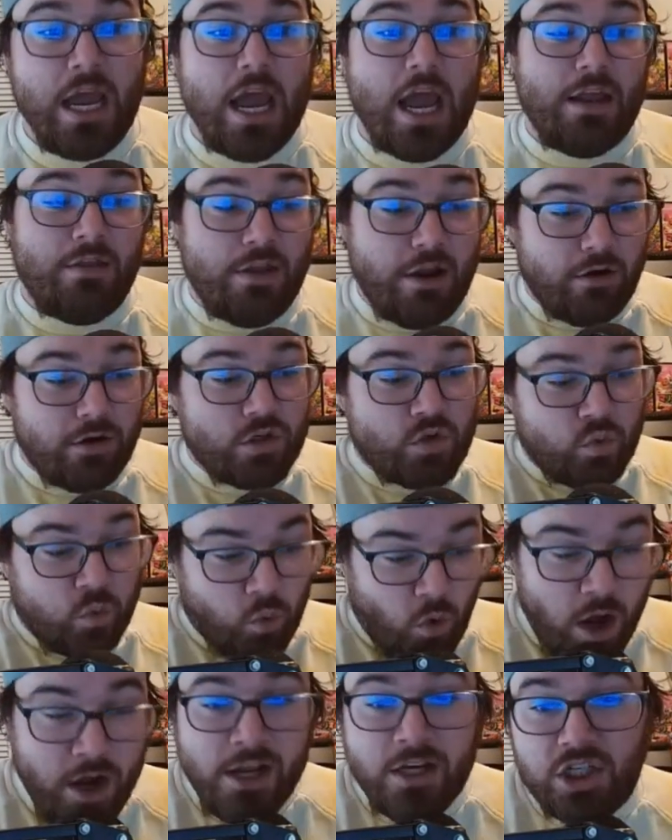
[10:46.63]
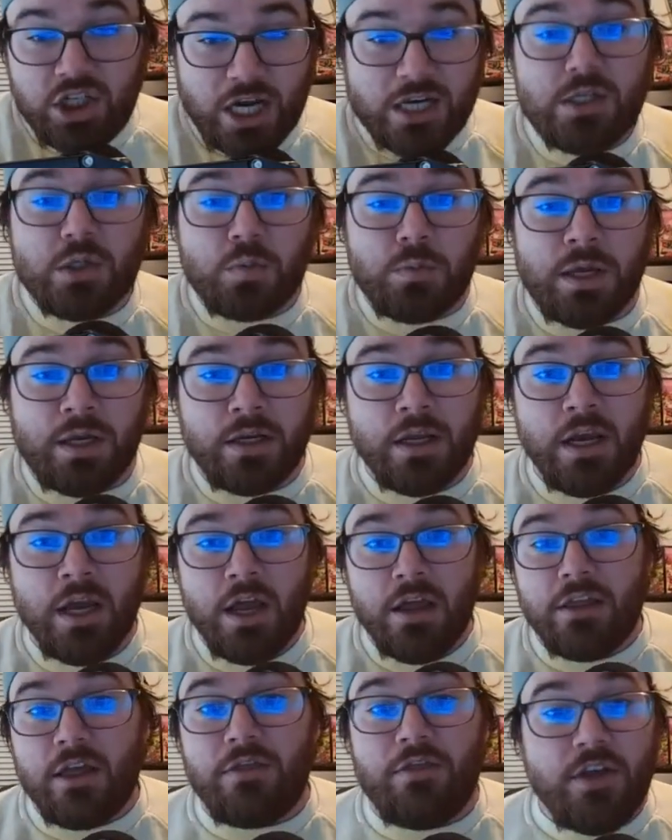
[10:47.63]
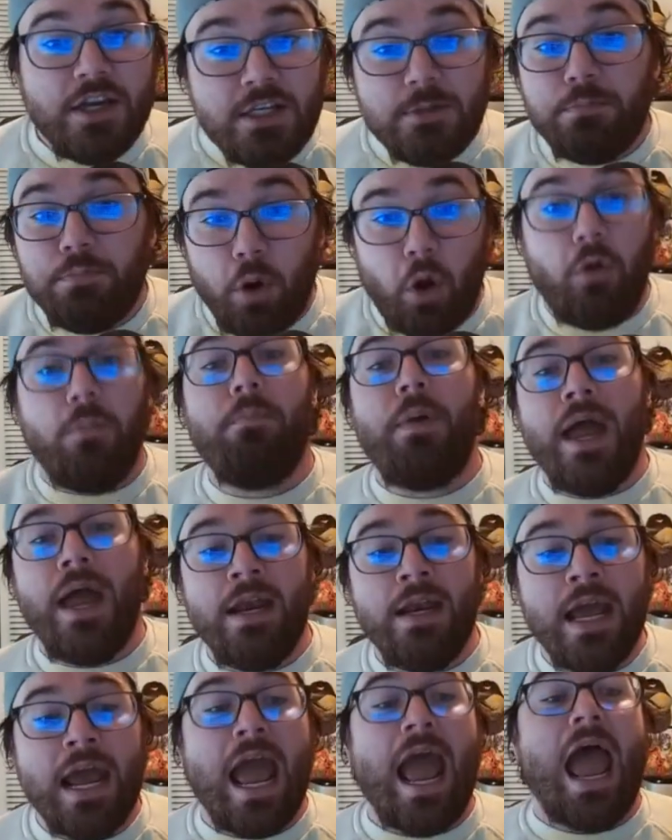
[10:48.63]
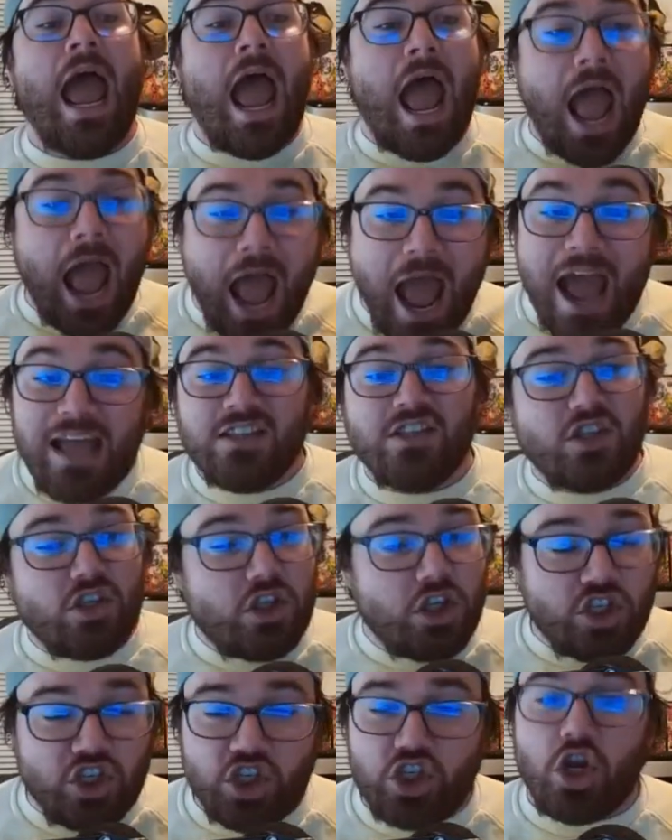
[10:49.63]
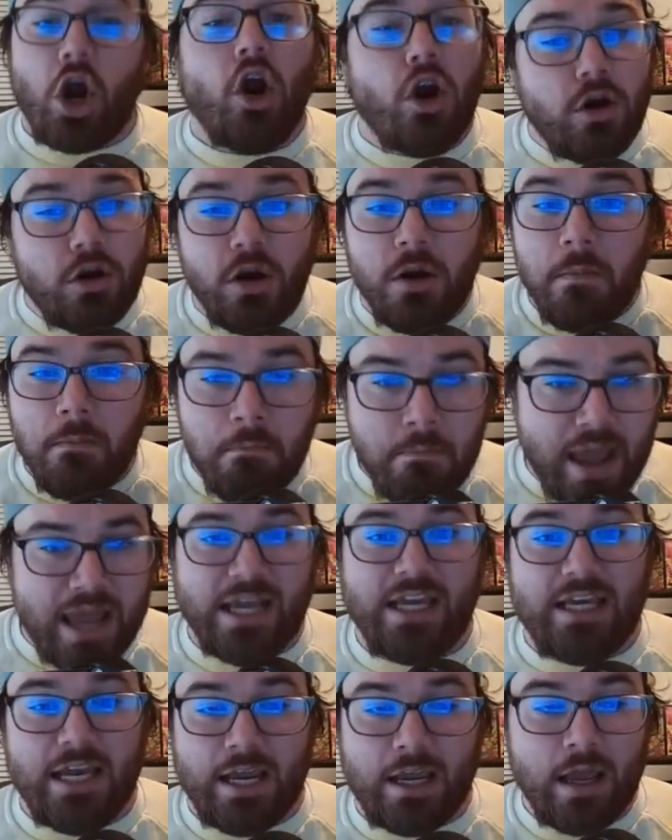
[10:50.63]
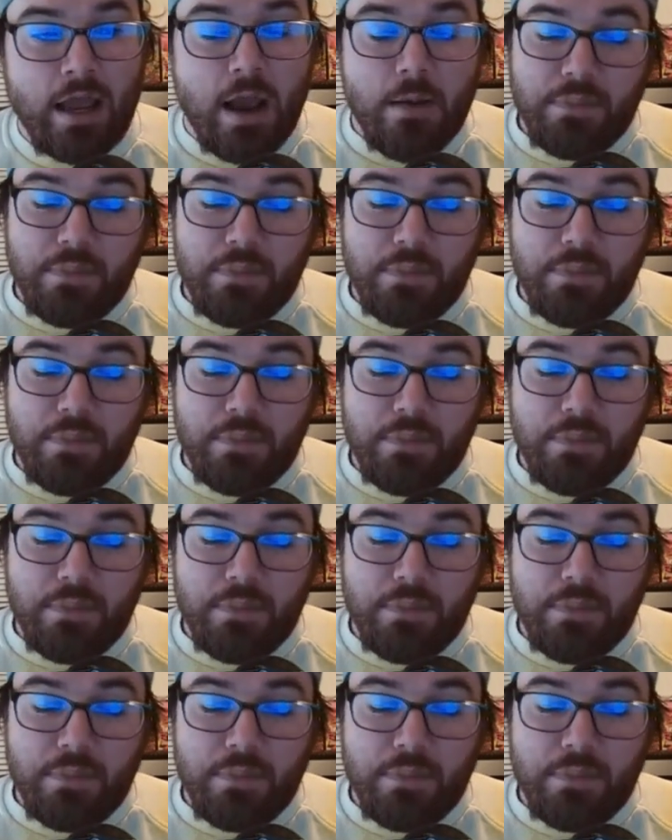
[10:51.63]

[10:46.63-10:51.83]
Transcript: And there is one adjustment that this bullpen has to start making,